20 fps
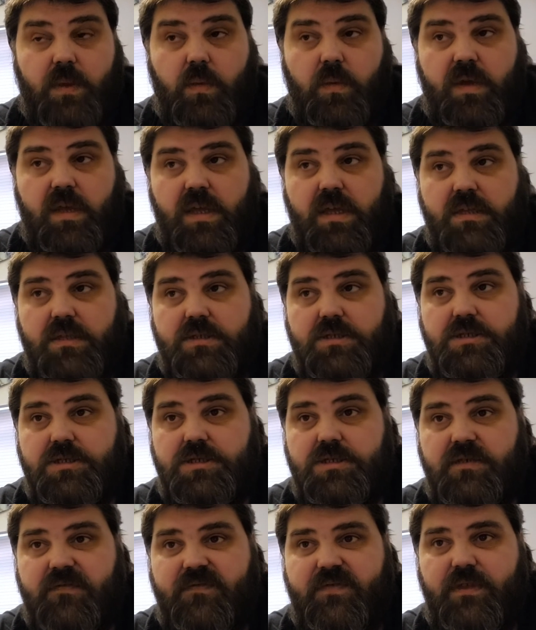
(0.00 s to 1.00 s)

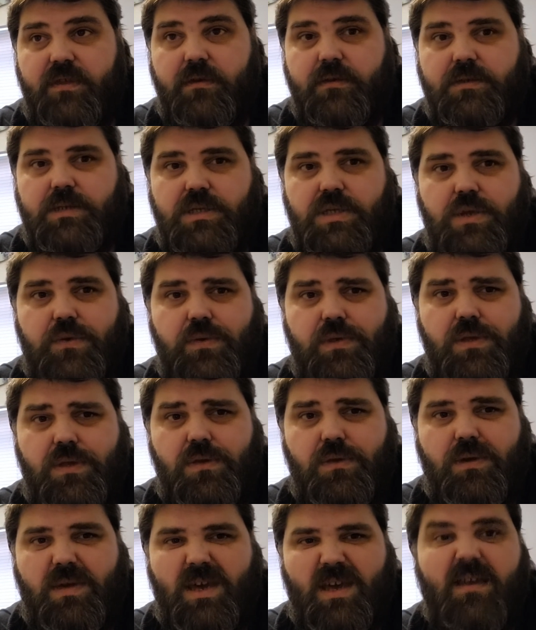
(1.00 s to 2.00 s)
which, for those of you in
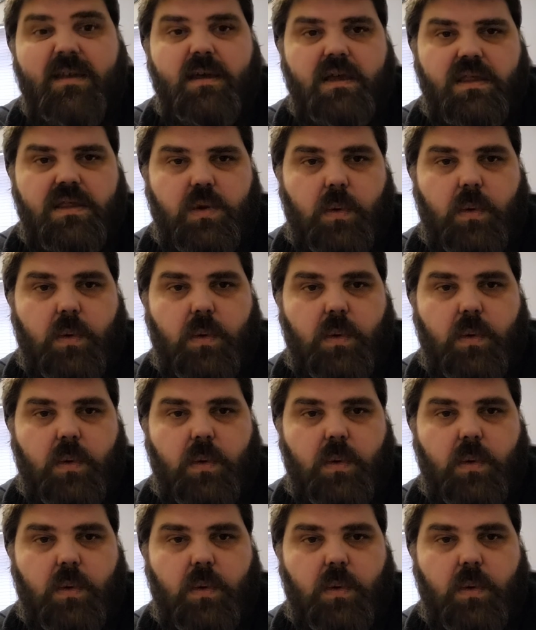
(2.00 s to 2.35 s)
the UK,